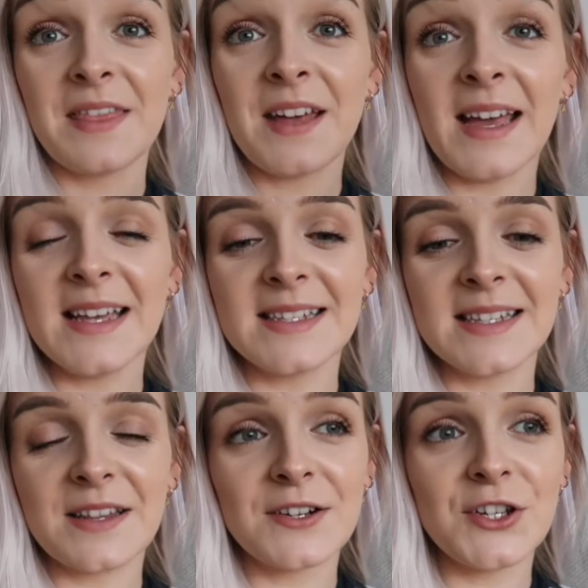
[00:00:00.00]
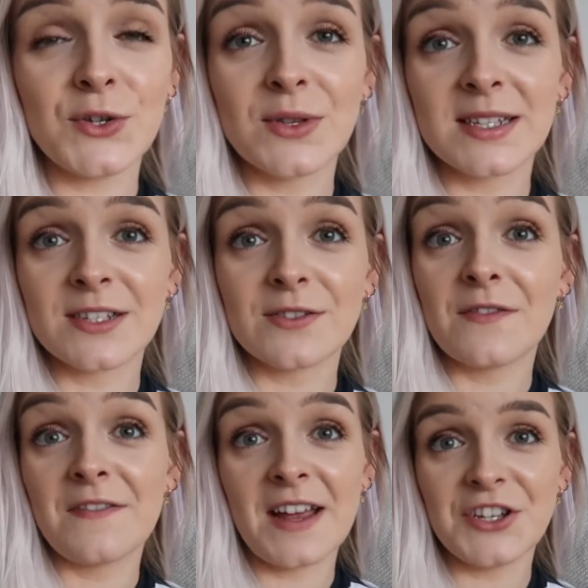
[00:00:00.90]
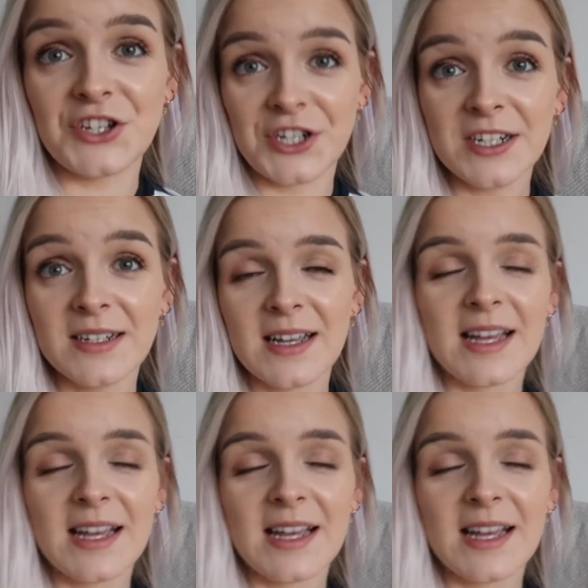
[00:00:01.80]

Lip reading: that is their new little venture.